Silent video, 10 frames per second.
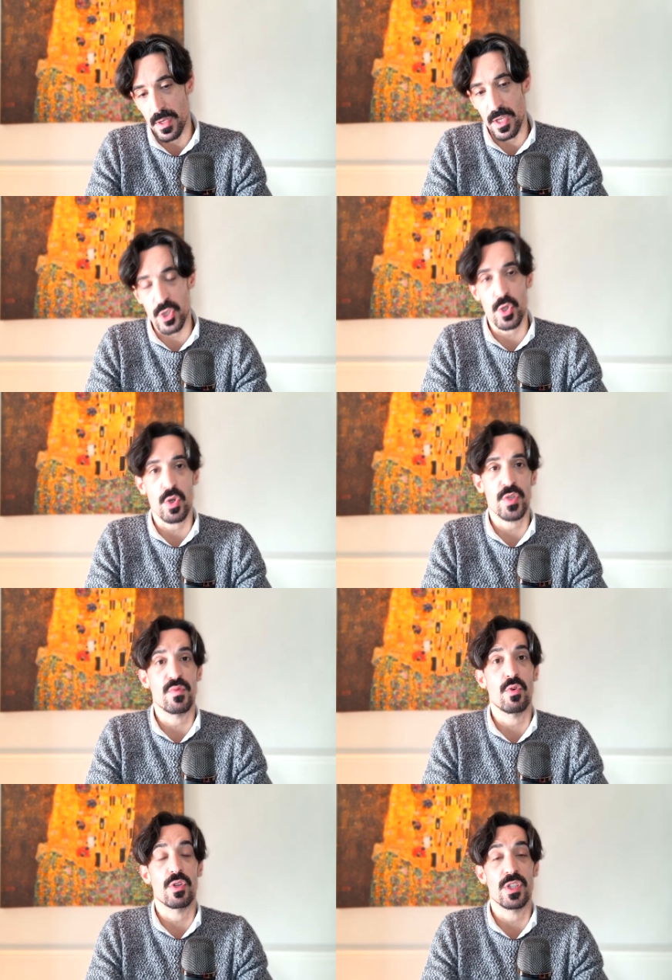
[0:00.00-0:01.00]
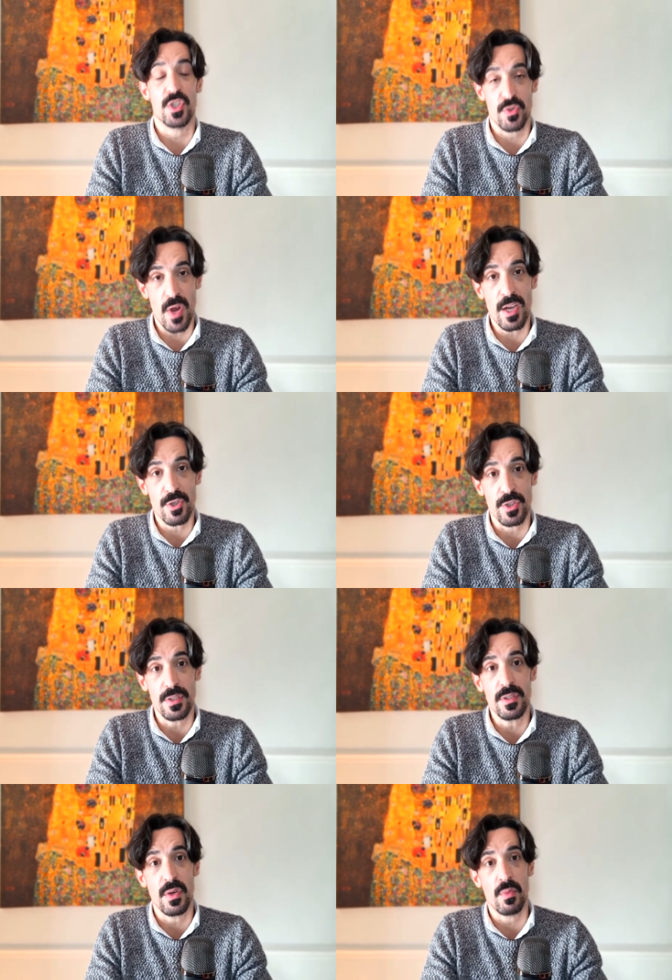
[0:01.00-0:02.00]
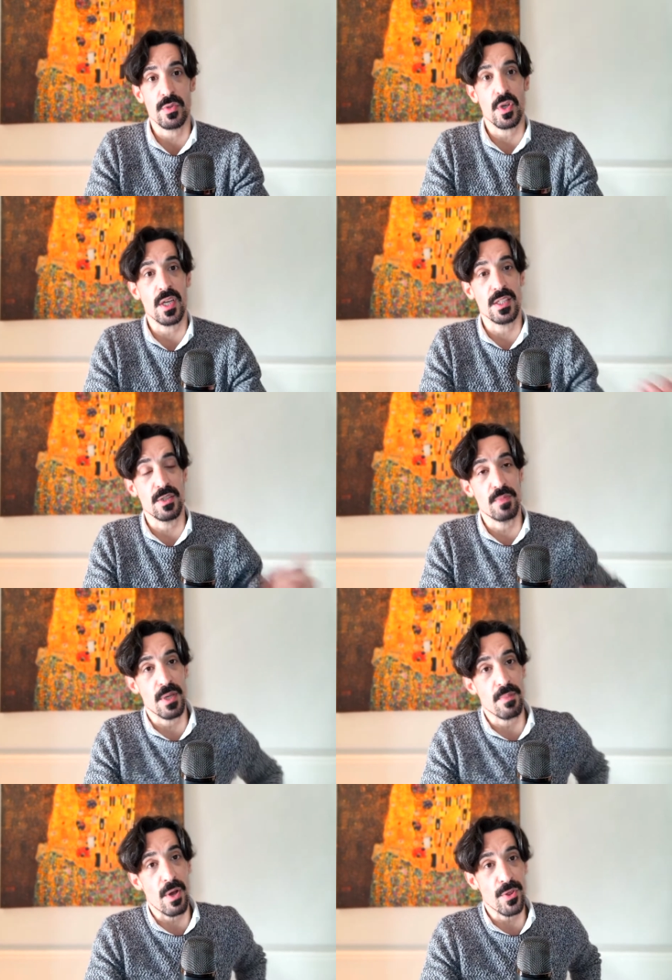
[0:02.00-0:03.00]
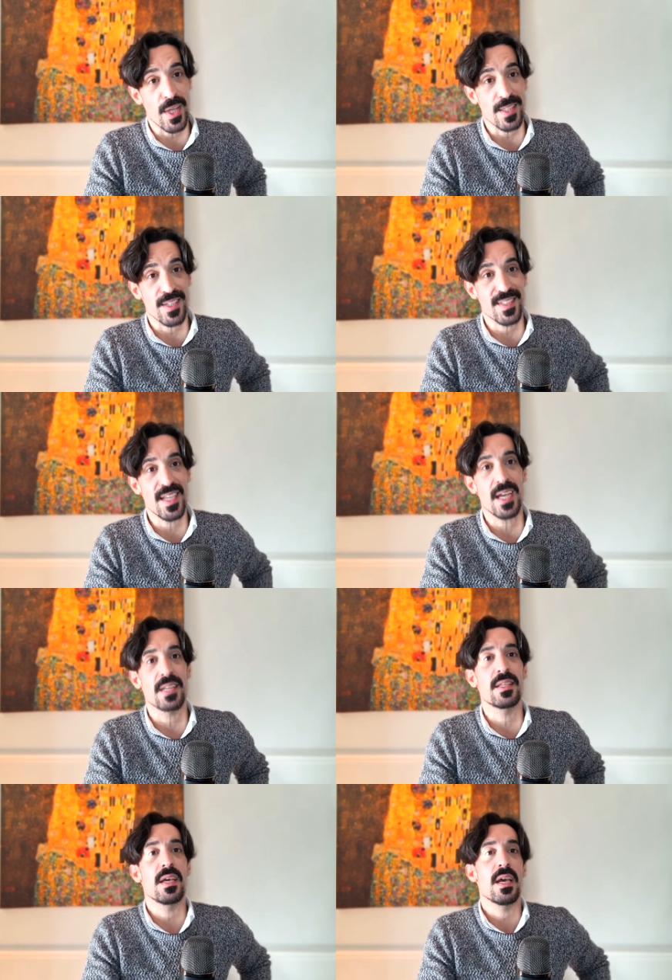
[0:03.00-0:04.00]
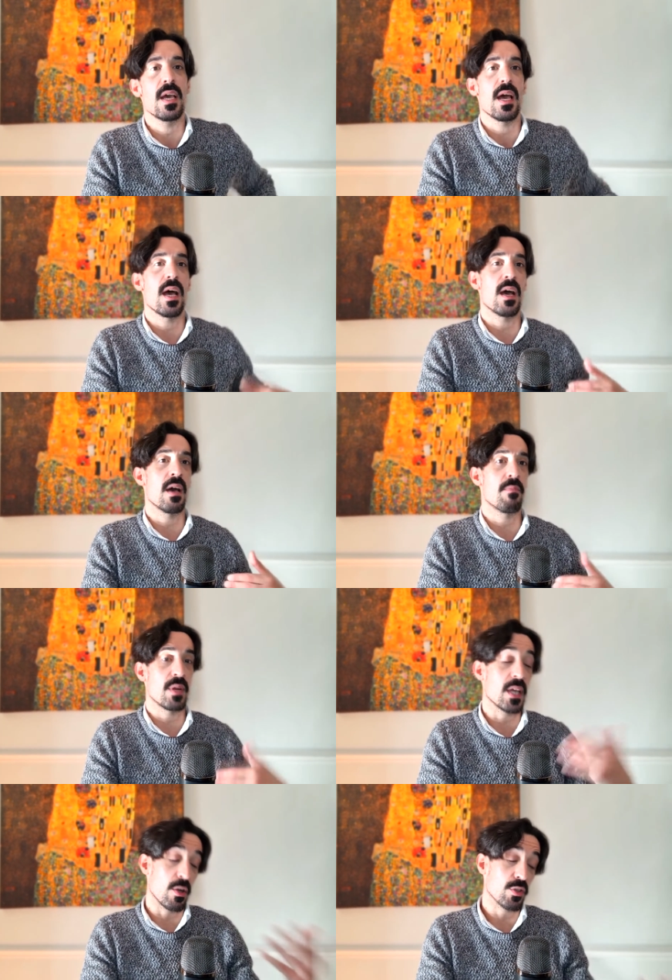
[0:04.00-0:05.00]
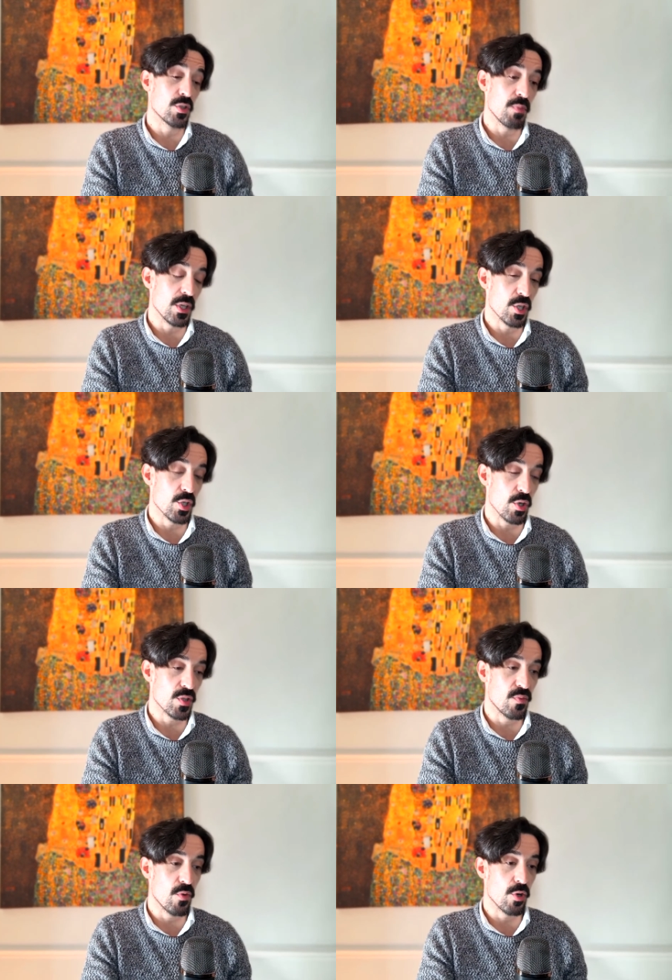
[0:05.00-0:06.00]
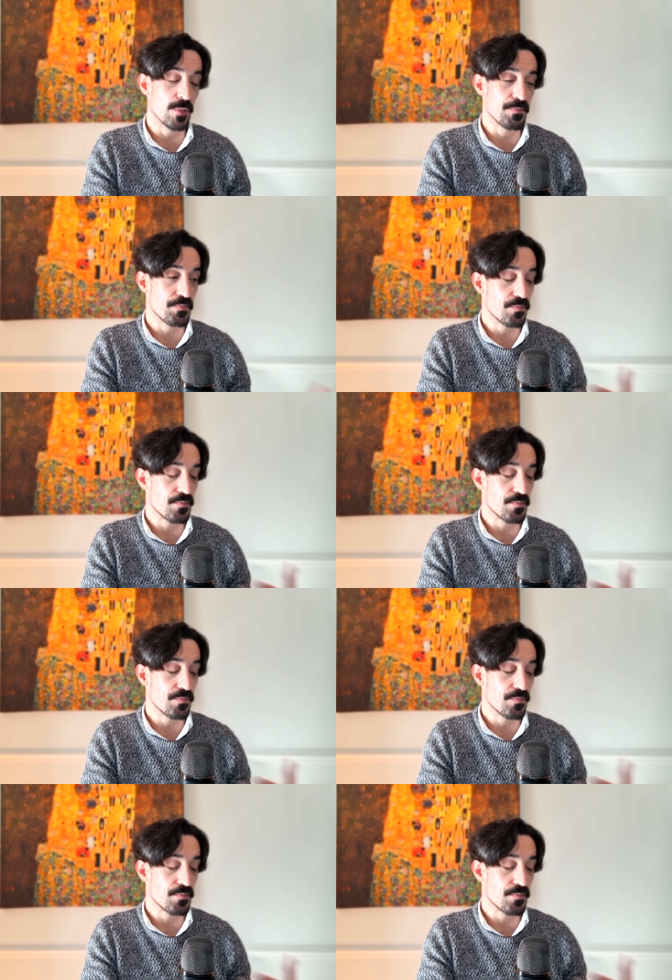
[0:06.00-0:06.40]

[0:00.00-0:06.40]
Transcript: a source for distraction, and we'll talk a little bit about that in a second, but it can also be the source for